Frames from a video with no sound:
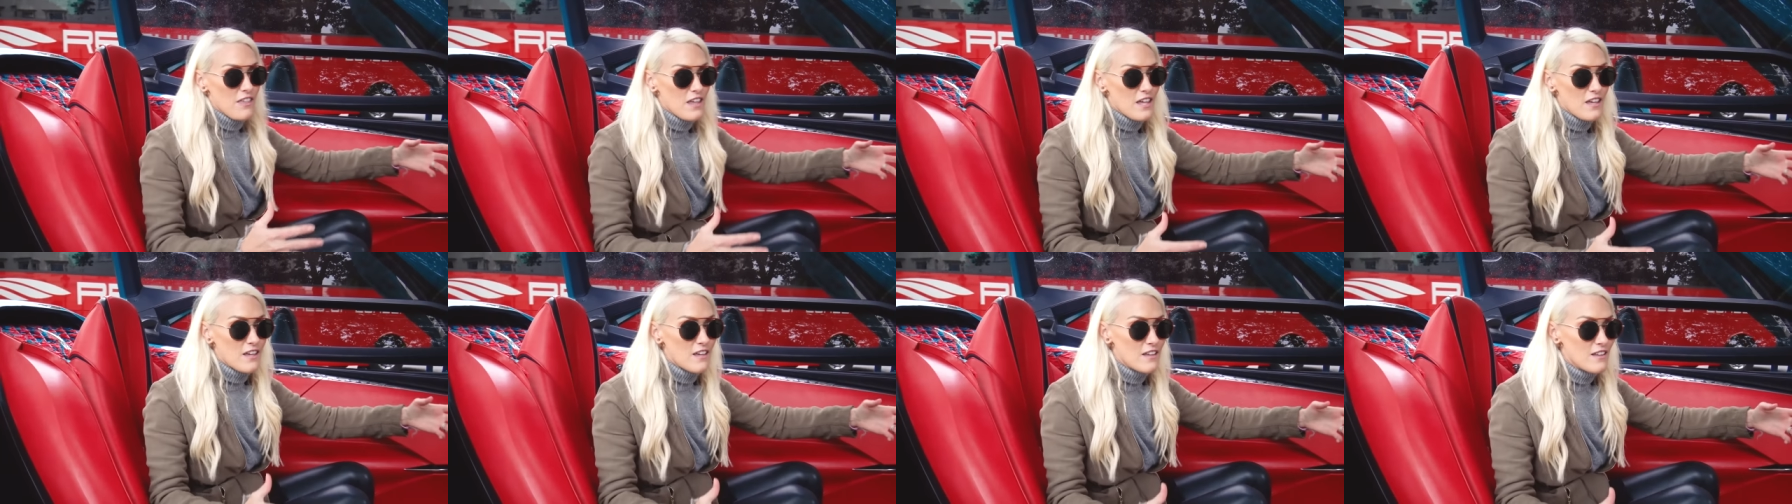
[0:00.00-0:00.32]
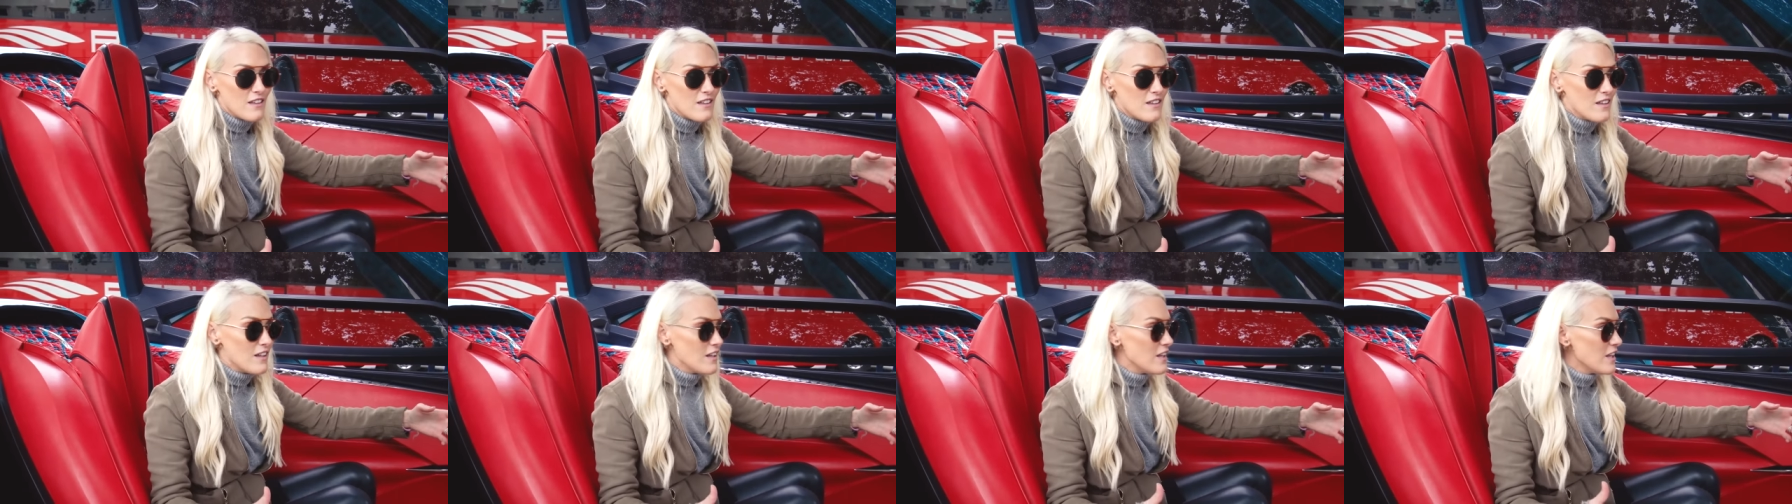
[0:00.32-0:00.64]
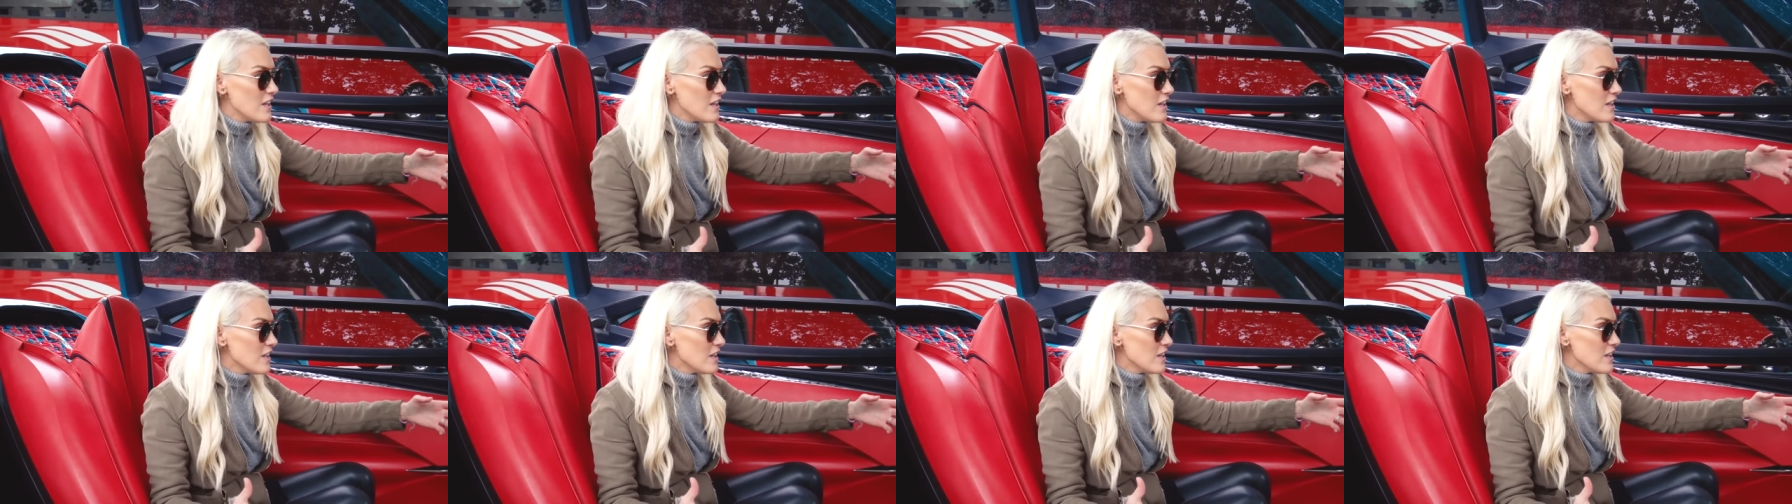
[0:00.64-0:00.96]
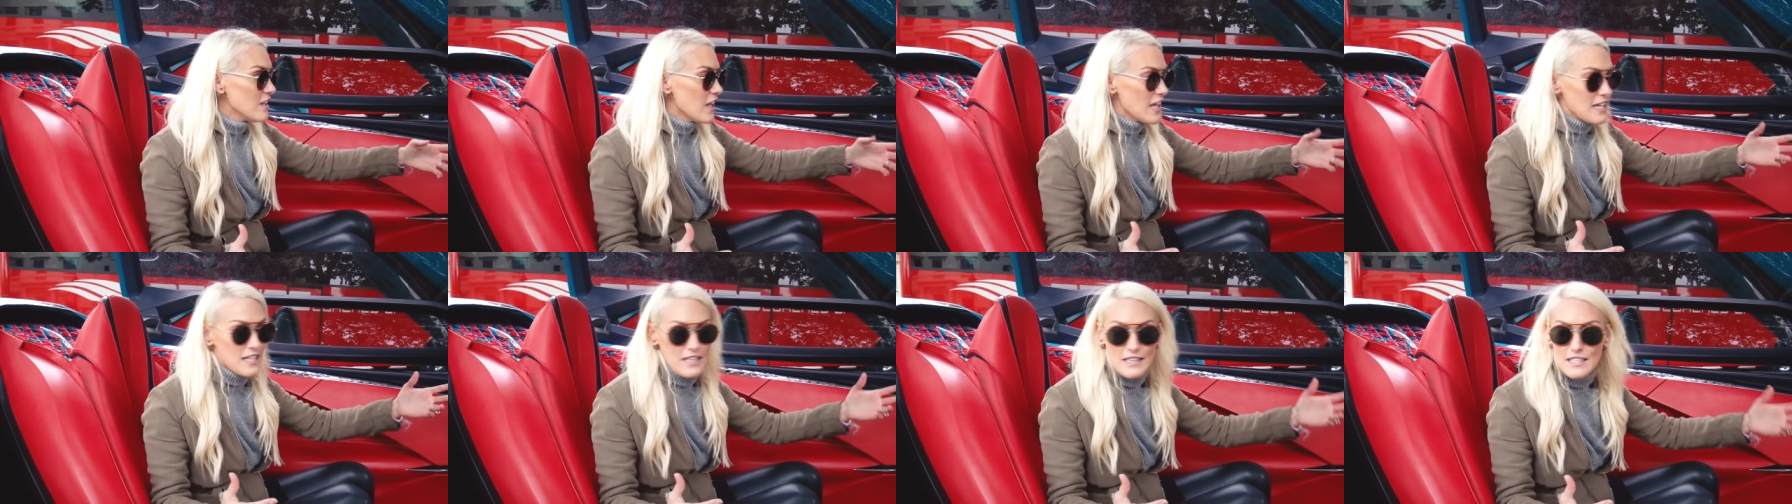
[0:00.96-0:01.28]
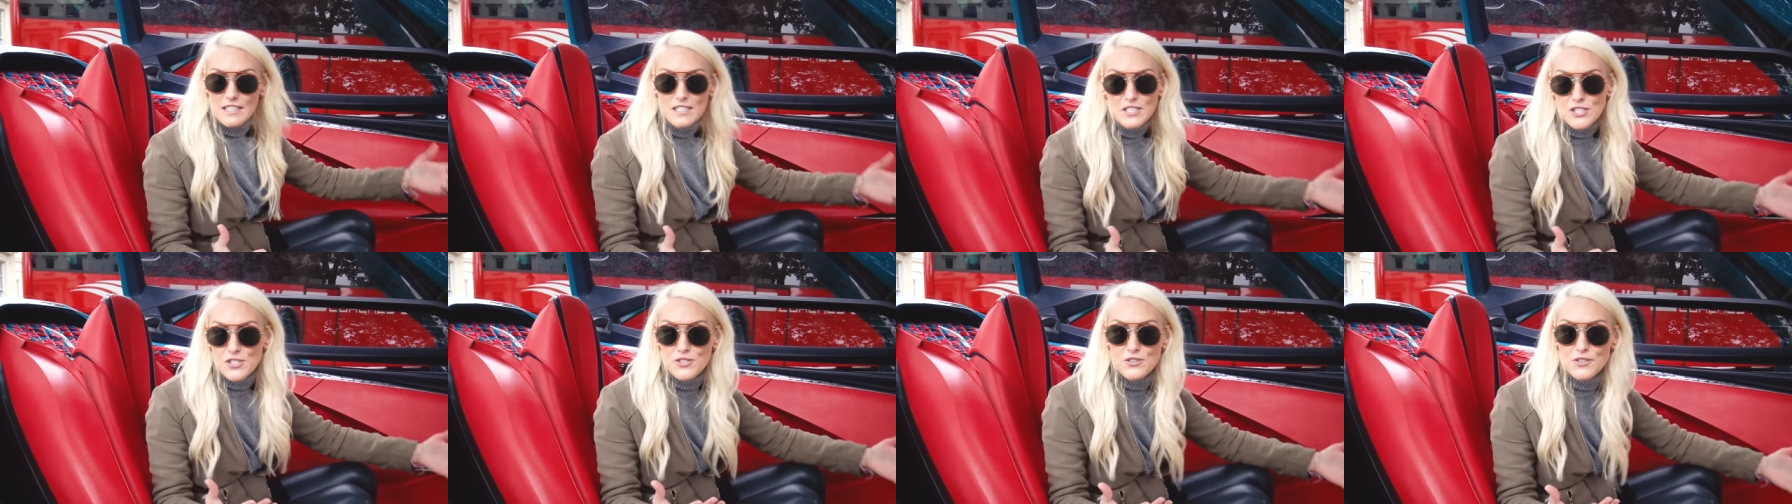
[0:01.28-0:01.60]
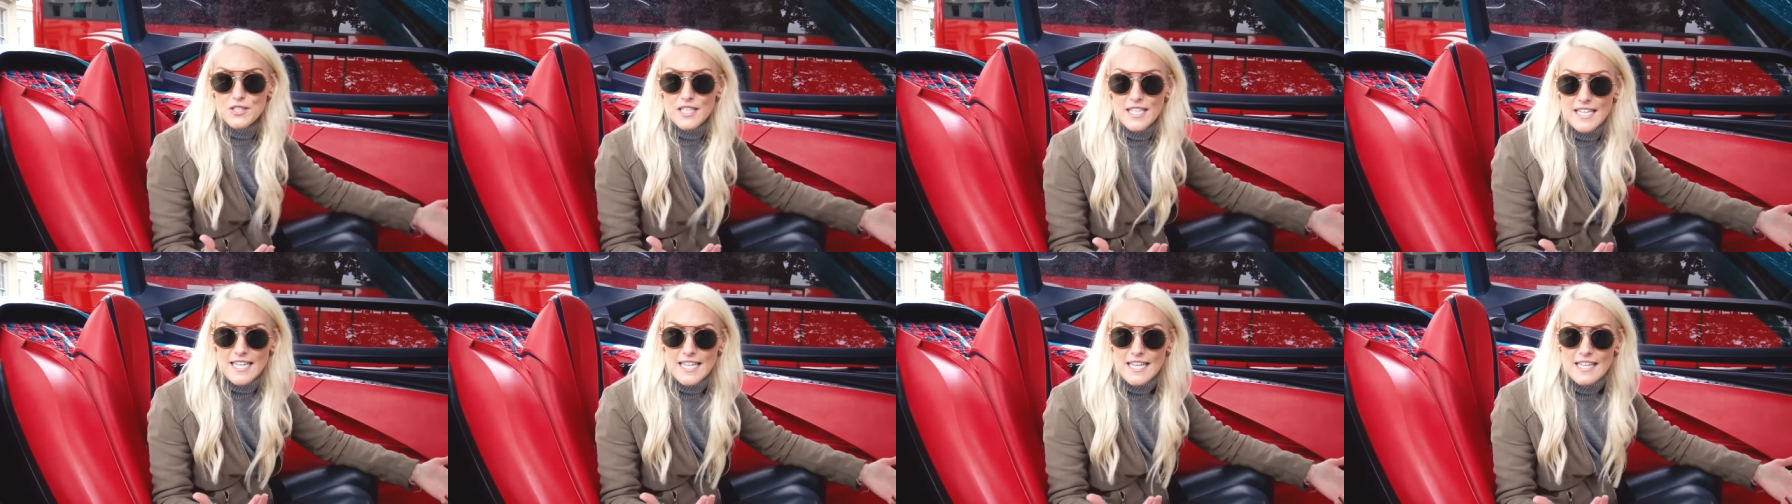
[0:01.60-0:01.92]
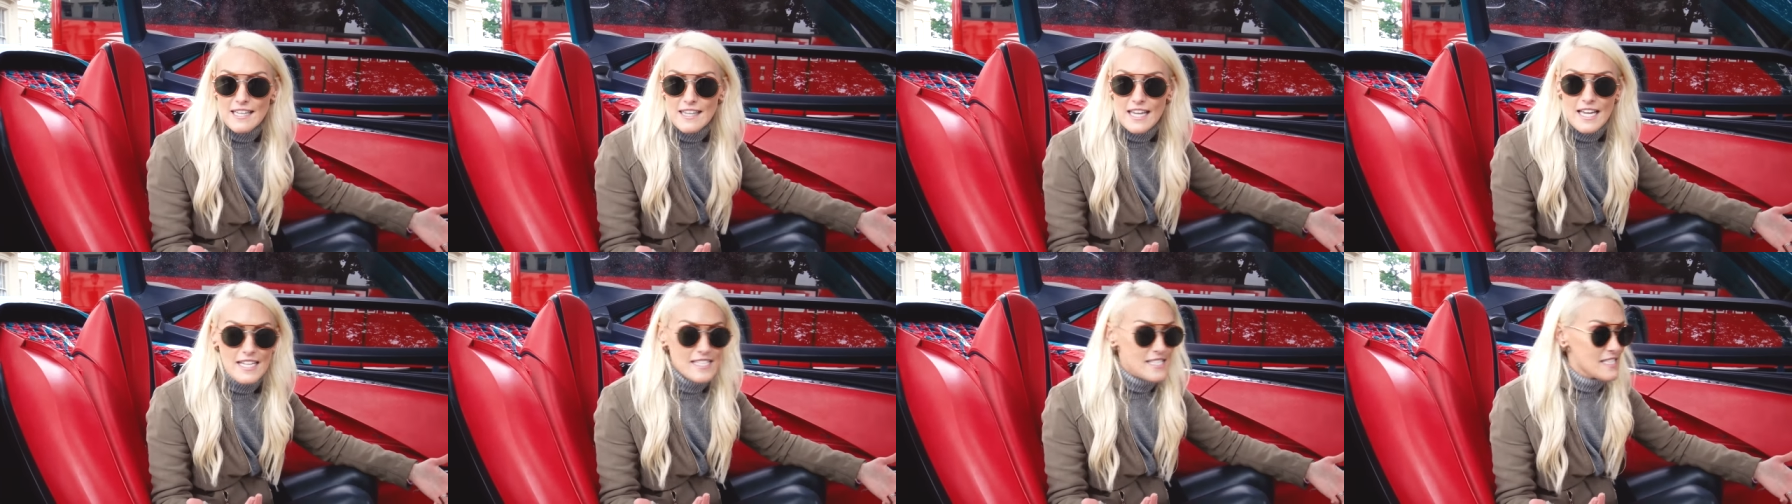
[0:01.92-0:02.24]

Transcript: think like literally they